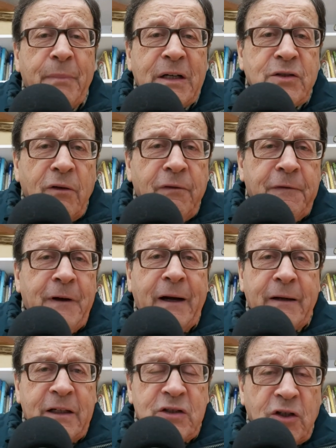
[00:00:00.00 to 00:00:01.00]
But so
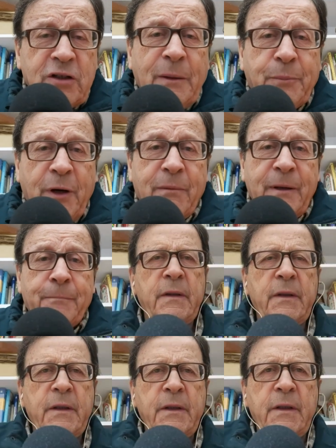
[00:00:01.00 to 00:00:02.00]
far, it's not a problem.
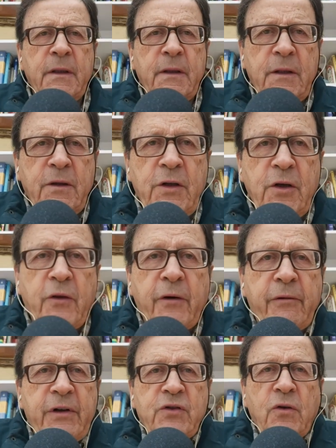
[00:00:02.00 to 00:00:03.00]
The
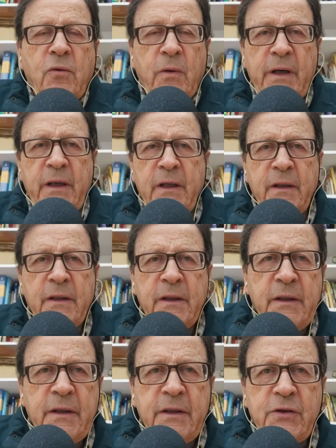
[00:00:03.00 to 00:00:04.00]
other reason why
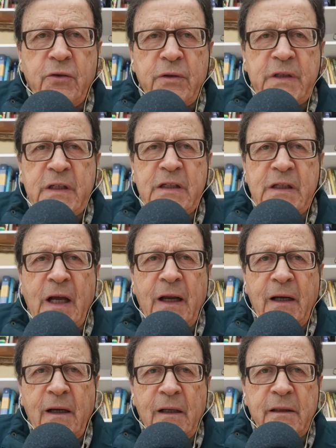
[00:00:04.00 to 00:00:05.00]

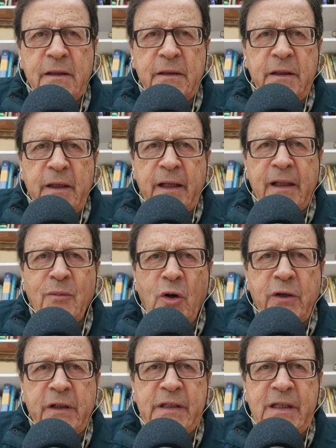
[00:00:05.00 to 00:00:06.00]
Swiss-style uh, direct
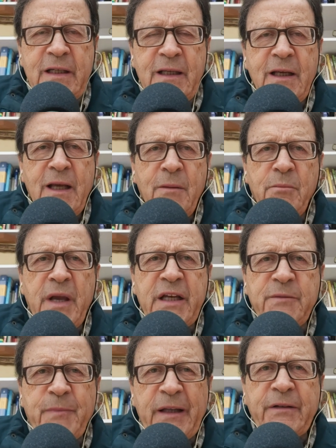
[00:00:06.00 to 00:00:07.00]
democracy
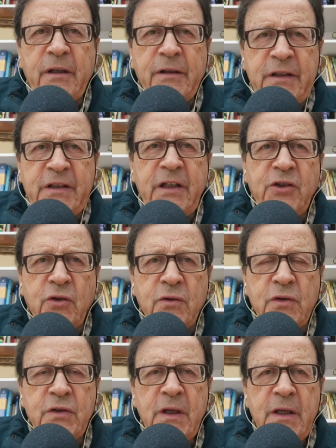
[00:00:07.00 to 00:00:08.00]
makes better
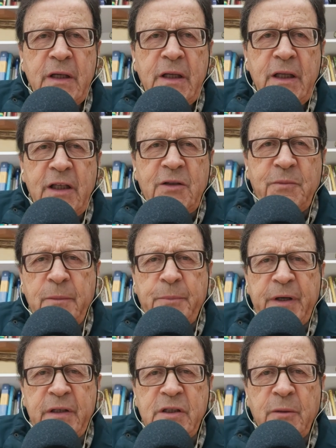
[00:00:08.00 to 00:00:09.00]
decisions is the
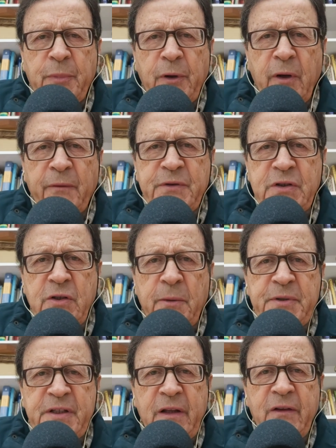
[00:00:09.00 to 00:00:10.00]
principle of
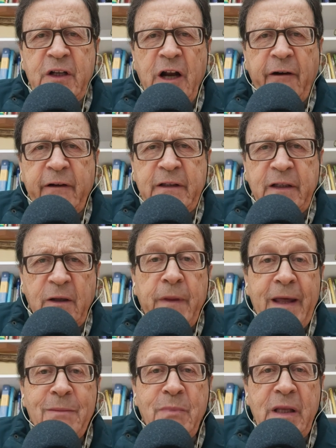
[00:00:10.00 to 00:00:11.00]
subsidiarity.
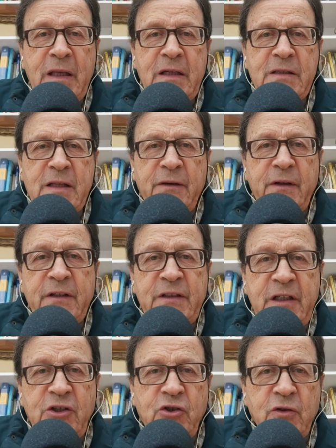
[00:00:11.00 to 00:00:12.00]
That means that
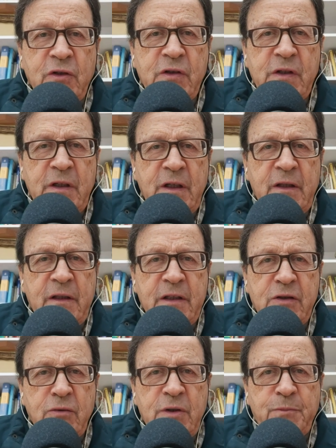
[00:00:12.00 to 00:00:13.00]
decisions in the
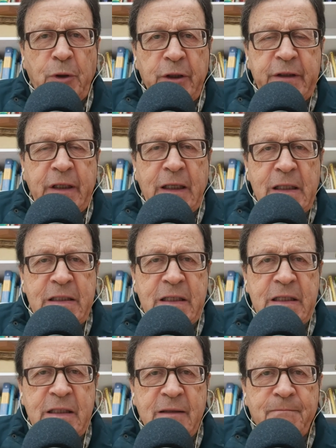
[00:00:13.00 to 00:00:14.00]
Swiss political
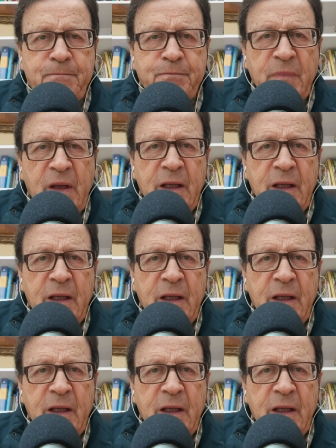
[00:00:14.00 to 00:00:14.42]
system